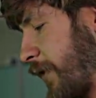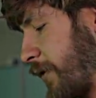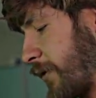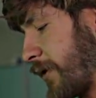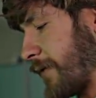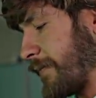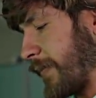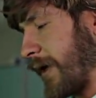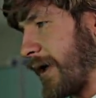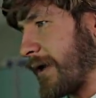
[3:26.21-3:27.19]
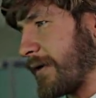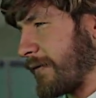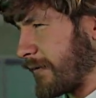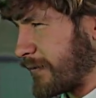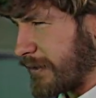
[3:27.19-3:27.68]
okay,
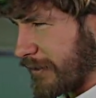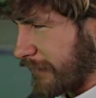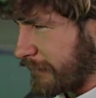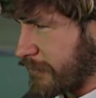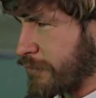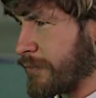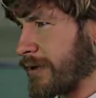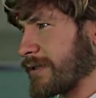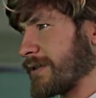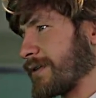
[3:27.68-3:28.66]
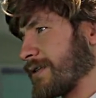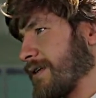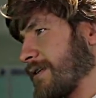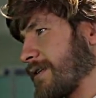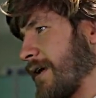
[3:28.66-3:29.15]
and you didn't have too much
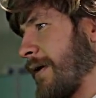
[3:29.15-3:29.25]
success.